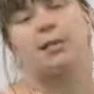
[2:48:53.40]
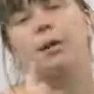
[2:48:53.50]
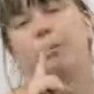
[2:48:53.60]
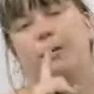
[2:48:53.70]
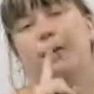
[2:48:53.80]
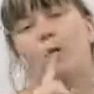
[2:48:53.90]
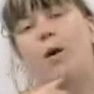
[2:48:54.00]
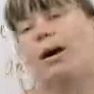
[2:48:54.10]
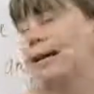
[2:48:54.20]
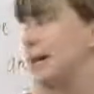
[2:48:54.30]
and they're pretty
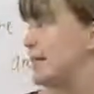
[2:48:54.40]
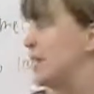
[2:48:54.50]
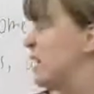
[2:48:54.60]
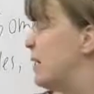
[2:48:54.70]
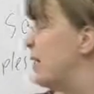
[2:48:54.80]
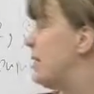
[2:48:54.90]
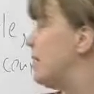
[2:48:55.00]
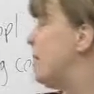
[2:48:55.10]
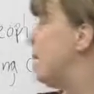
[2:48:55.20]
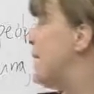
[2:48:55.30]
quiet.
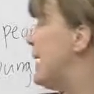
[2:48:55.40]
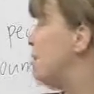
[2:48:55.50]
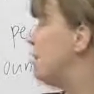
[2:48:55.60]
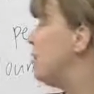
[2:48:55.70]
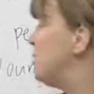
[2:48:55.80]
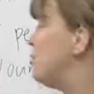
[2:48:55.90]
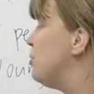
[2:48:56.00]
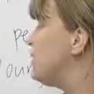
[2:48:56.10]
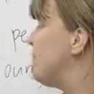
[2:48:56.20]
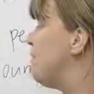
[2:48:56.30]
The people
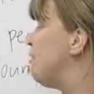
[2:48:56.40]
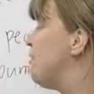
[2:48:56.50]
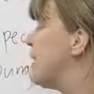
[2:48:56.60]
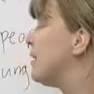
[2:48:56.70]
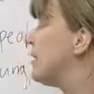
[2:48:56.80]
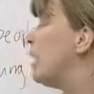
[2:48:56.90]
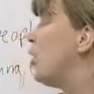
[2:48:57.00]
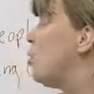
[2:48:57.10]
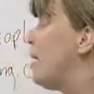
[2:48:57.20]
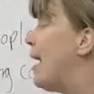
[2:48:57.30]
who live
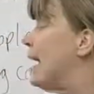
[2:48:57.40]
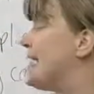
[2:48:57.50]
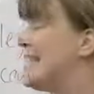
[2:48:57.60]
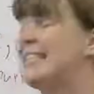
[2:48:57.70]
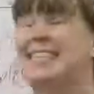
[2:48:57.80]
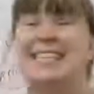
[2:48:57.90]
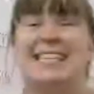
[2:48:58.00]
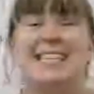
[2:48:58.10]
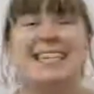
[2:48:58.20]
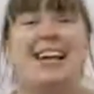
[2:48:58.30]
below us
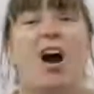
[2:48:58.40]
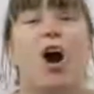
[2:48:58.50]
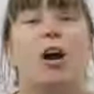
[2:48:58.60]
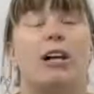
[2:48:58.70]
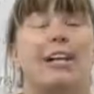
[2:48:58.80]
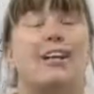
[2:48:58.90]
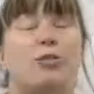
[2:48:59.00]
are